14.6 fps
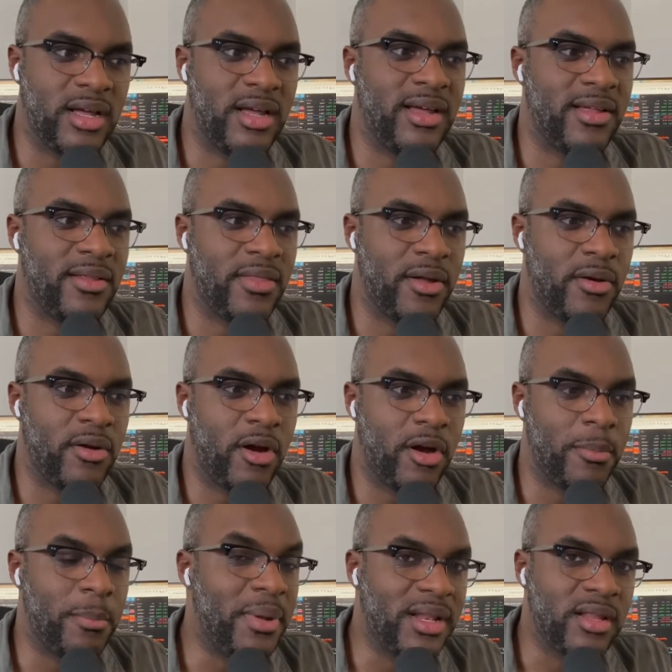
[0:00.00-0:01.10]
there
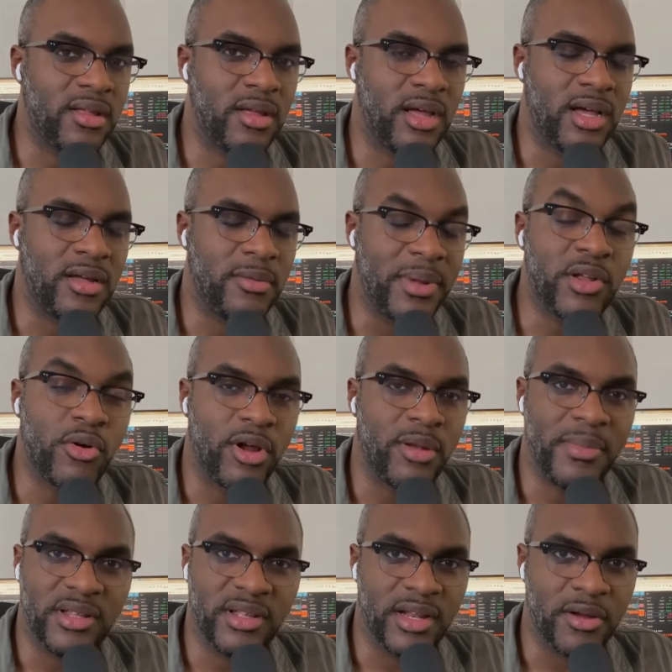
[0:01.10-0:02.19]
are
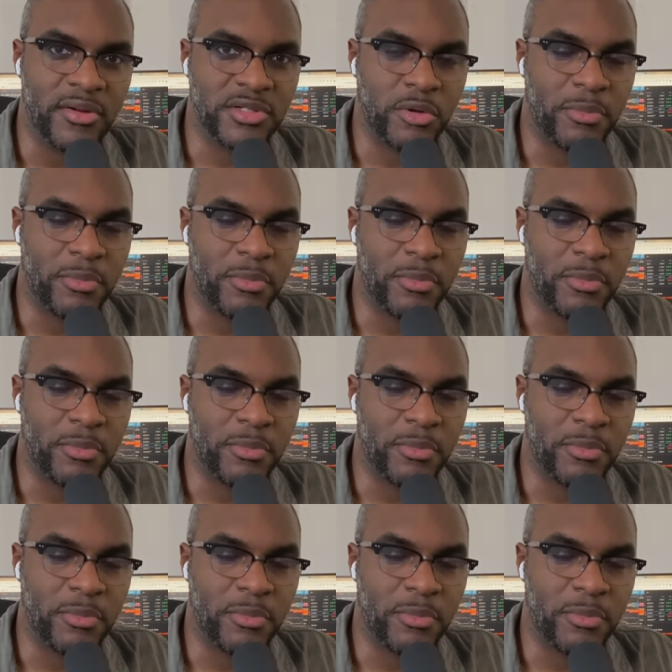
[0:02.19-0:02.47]
Bitcoin millionaires,